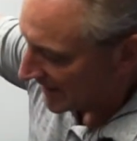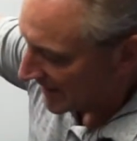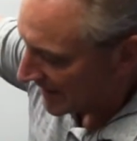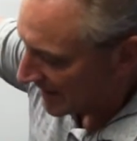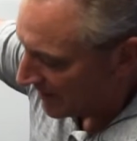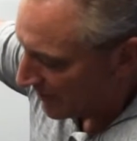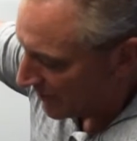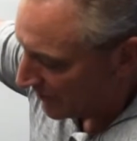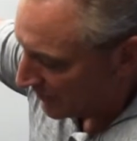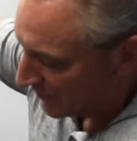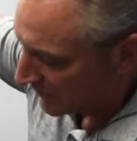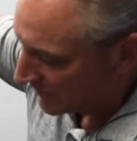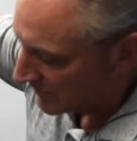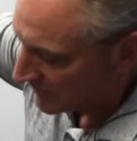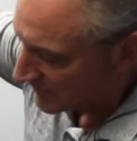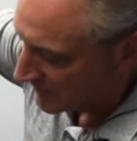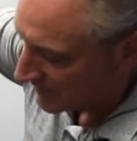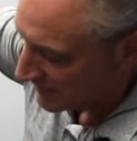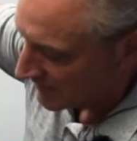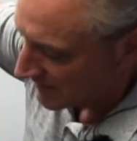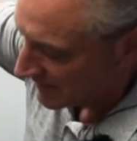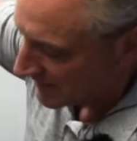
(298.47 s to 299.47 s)
out,
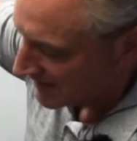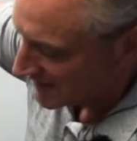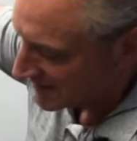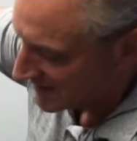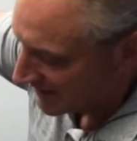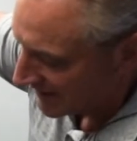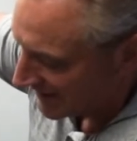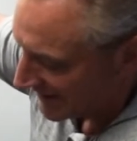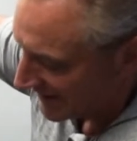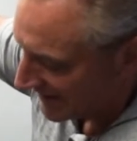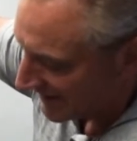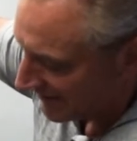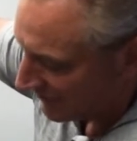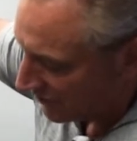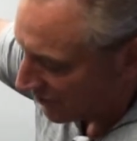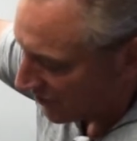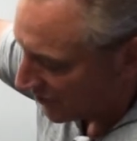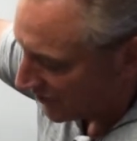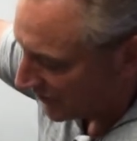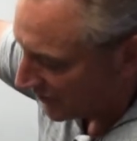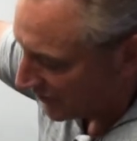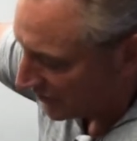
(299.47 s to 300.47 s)
this line out
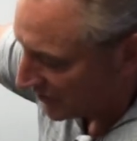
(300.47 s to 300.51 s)
audio